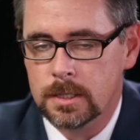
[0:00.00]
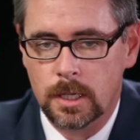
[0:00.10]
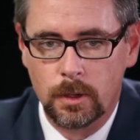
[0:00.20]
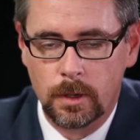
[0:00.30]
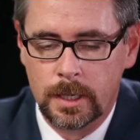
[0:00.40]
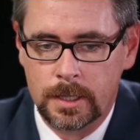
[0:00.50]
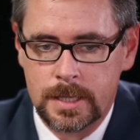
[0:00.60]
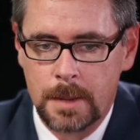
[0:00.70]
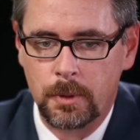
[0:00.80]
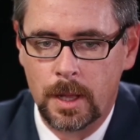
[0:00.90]
So an
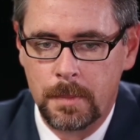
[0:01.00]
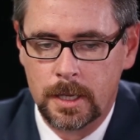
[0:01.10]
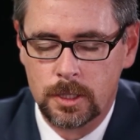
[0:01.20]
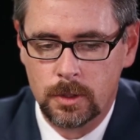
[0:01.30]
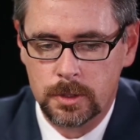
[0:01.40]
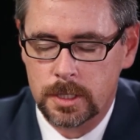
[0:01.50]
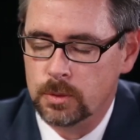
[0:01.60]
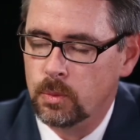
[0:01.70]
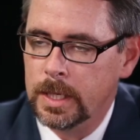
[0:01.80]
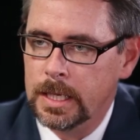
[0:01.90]
example I might use
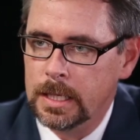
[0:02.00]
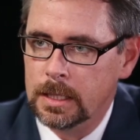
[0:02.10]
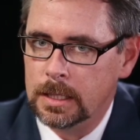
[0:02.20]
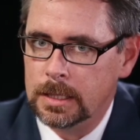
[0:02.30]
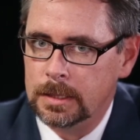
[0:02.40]
is we,